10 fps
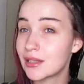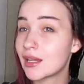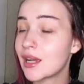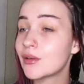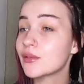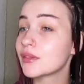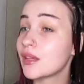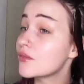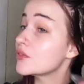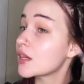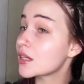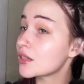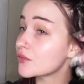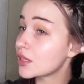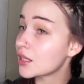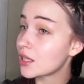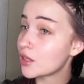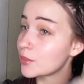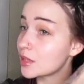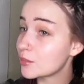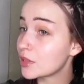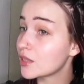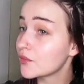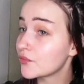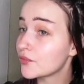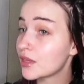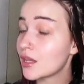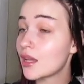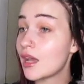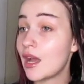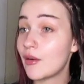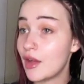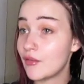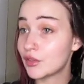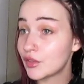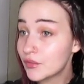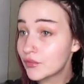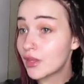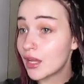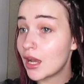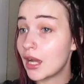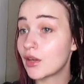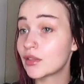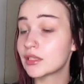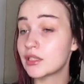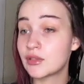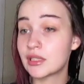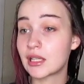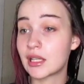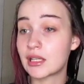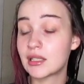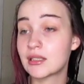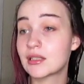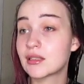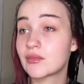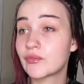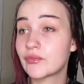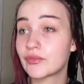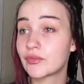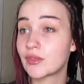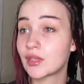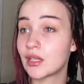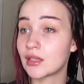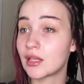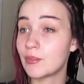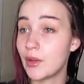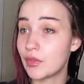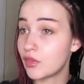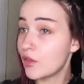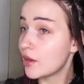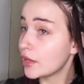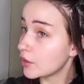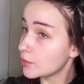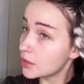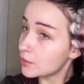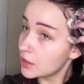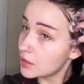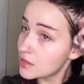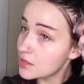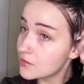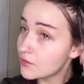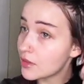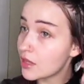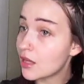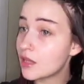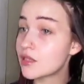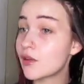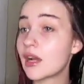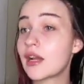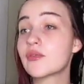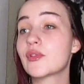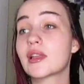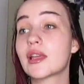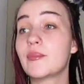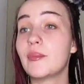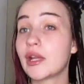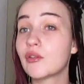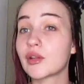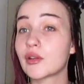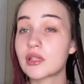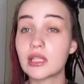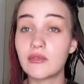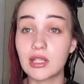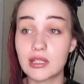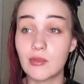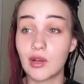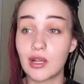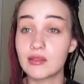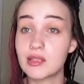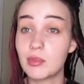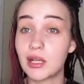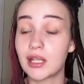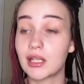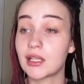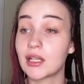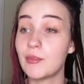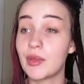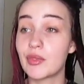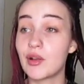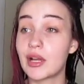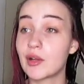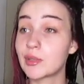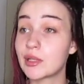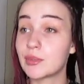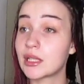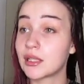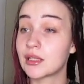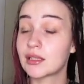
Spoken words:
Like I don't love the idea of getting an Airbnb. However, I heard that you can like get like month-long Airbnbs. And so I kind of want to like microdose living somewhere else by getting like a month-long Airbnb.